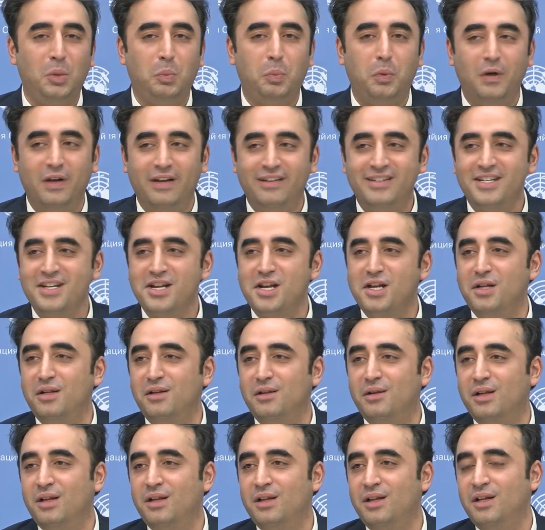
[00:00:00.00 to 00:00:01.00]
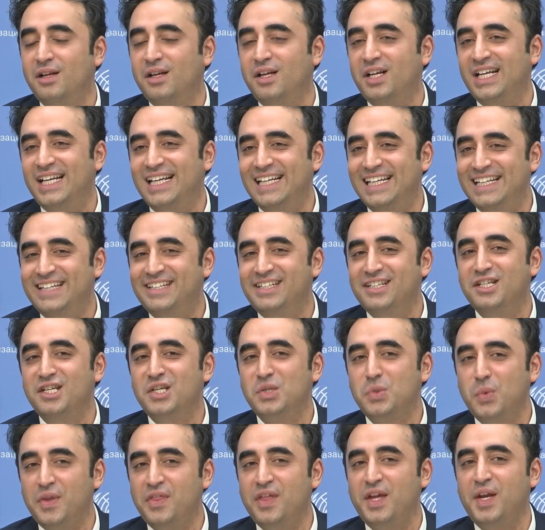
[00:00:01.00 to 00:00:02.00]
political
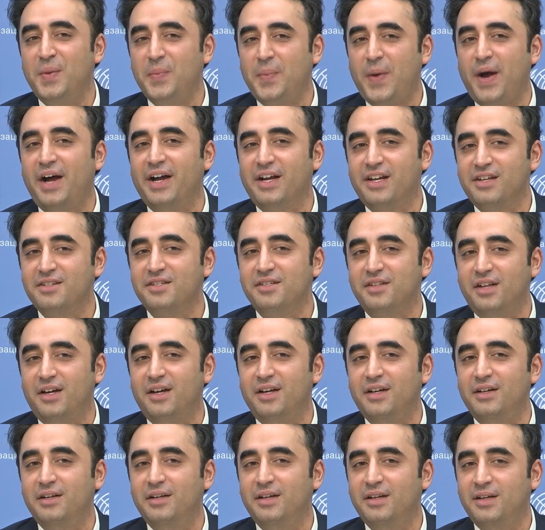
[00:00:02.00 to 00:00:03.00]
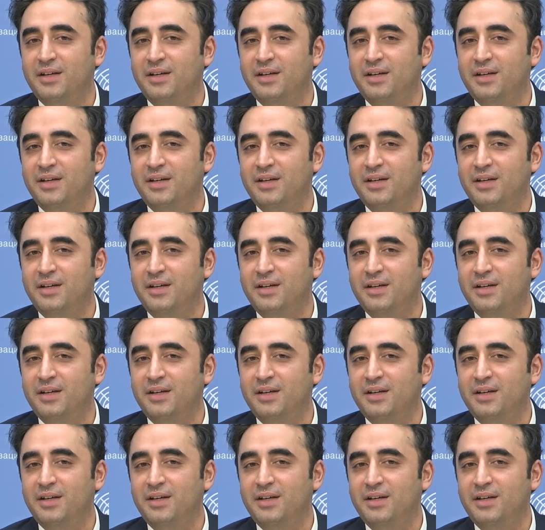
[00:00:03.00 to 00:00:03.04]
leaders within Pakistan